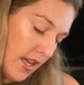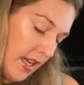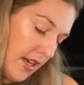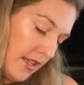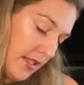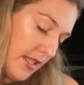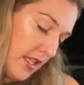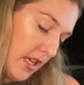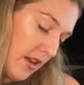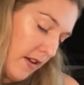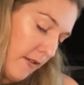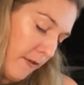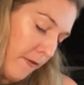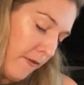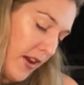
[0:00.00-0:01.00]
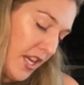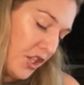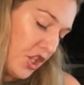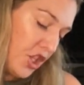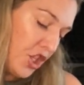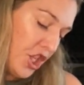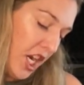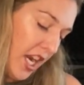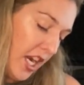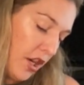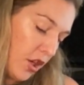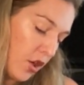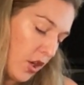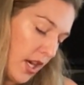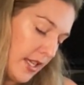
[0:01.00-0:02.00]
It is the Fetch
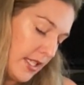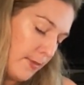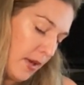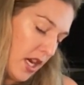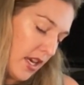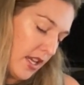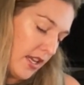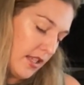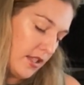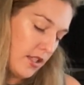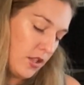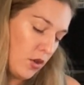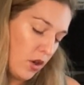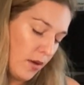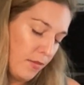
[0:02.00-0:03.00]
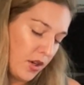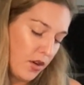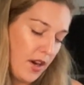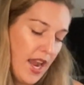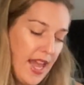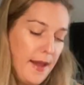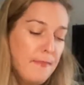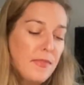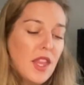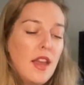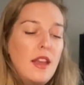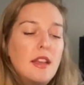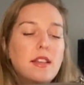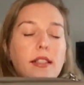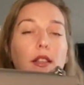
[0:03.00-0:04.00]
Chain crossbody in Storm Gray.
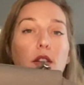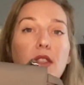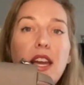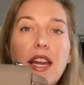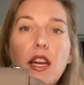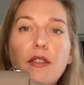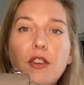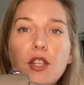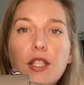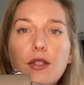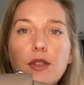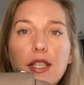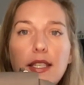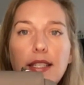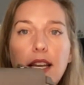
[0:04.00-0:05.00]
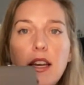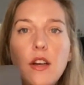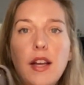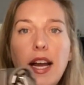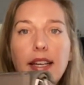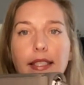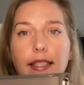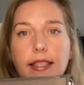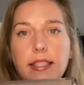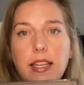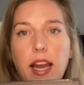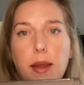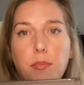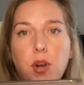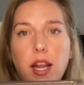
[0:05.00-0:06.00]
So the anniversary sale has this
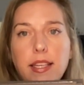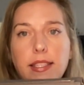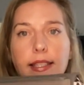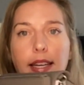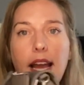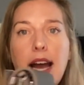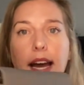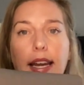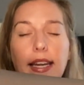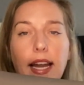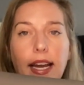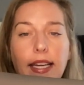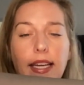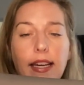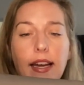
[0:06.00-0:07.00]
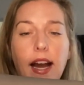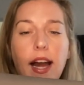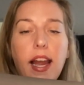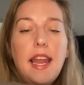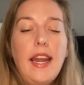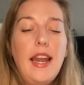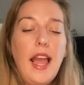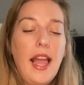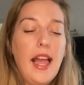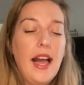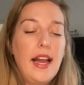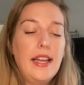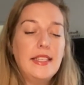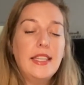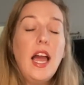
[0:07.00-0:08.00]
guy priced at 99
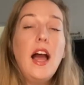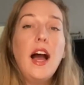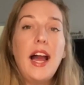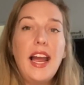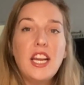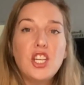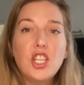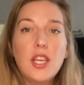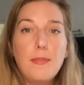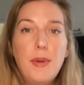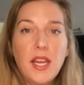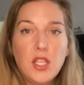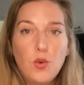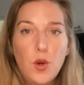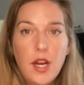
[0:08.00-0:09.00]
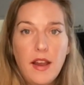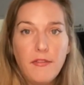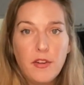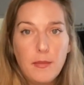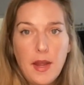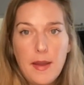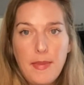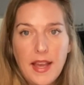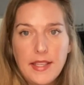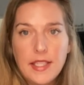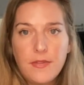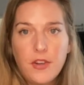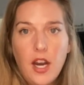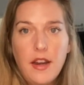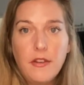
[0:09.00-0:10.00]
And I actually picked one up for my
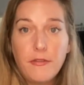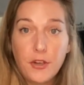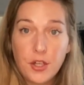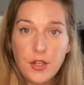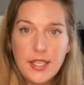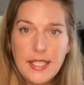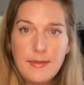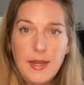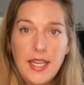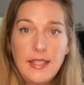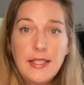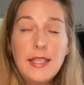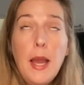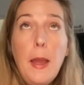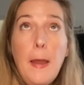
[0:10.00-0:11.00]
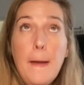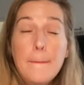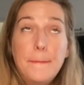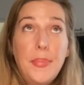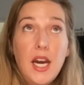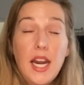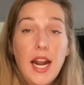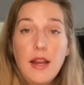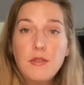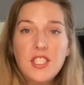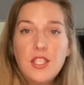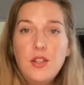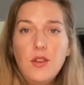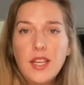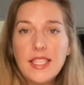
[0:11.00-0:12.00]
best friend for Christmas, but I was
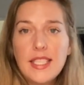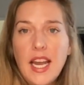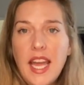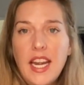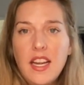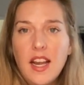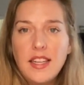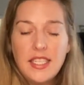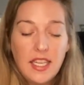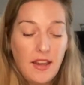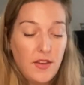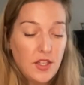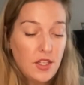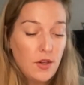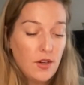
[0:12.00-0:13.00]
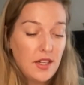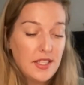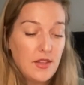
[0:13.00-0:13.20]
too excited not to give it to her.